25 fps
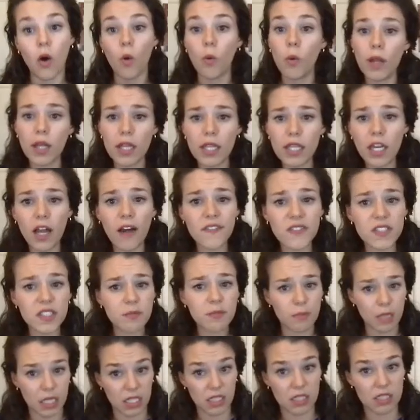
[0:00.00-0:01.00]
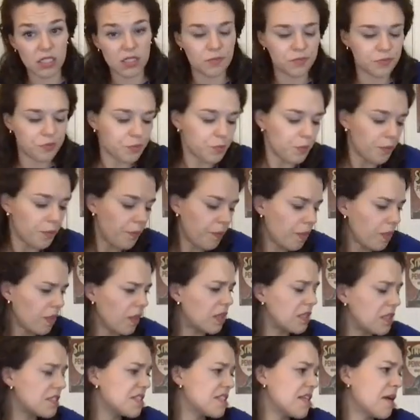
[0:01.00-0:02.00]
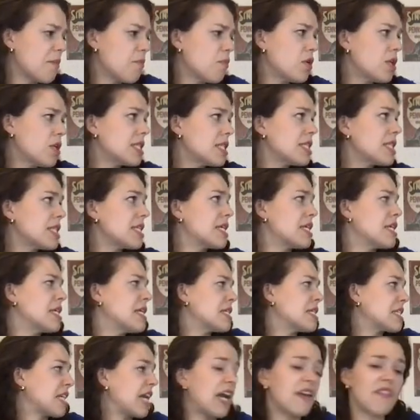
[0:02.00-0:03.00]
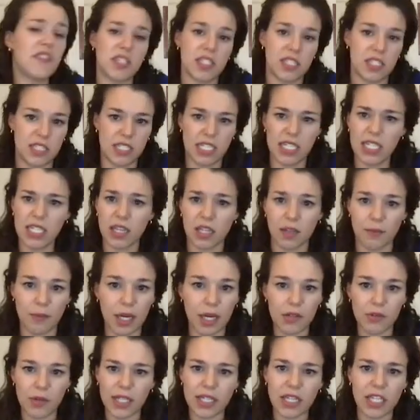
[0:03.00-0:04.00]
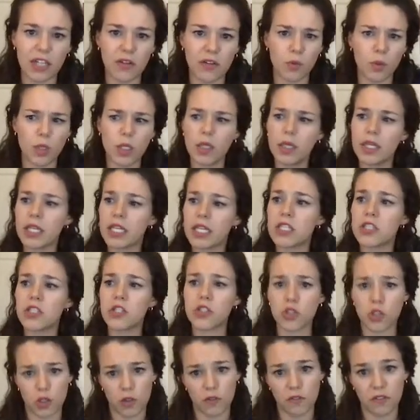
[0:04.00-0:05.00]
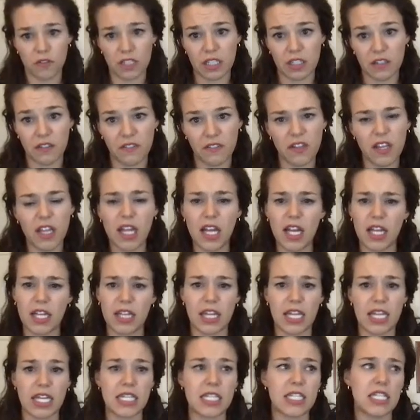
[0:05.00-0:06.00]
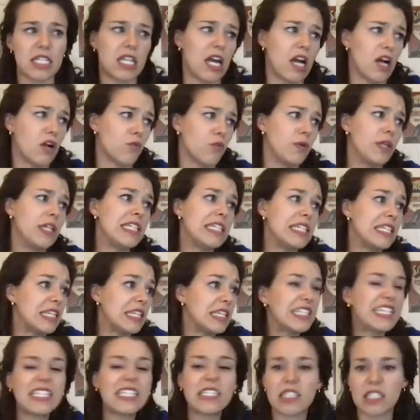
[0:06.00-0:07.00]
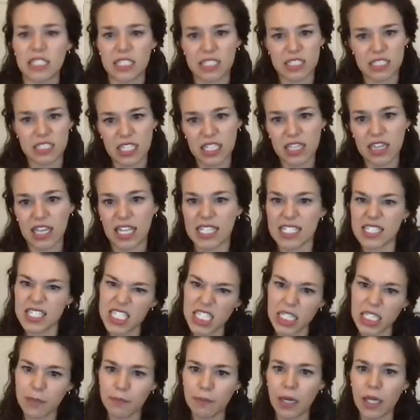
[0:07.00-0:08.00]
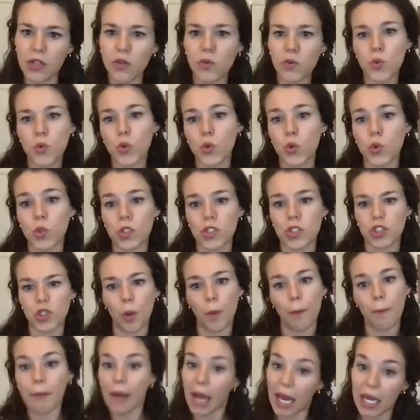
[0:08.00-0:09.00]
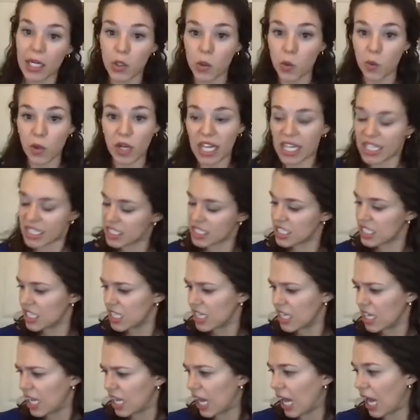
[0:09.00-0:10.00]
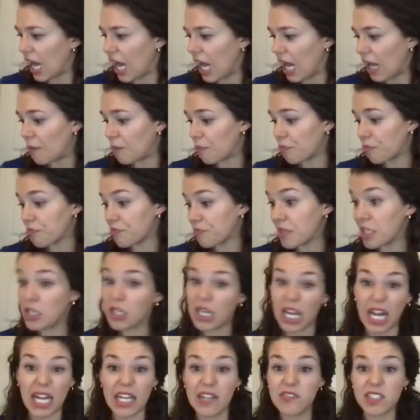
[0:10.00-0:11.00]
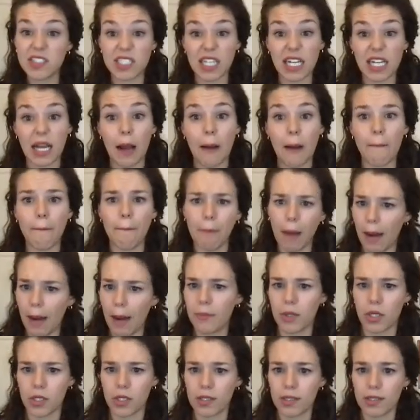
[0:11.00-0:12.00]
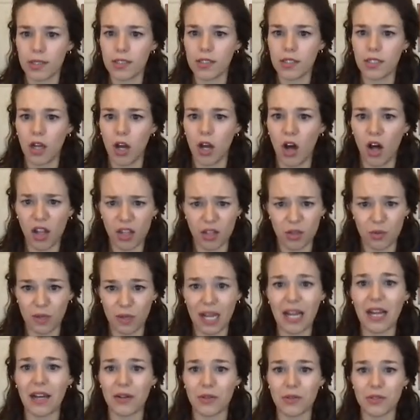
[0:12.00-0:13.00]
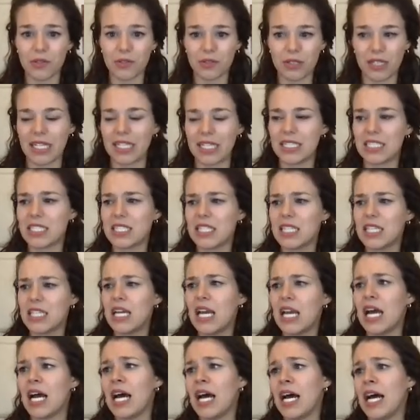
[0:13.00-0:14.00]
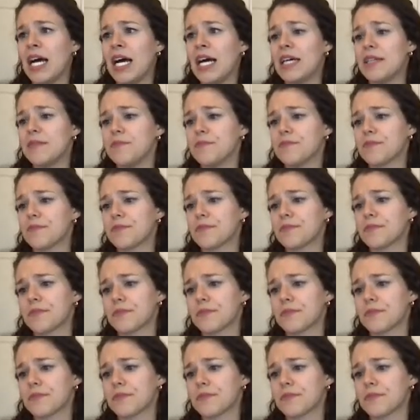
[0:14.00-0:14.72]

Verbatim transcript: Well, it often means someone is kind of a stick in the mud, right? They're really conservative. They are really legalistic. They stick by the rules no matter what. Um, they're kind of just like a bummer all around, right? Um,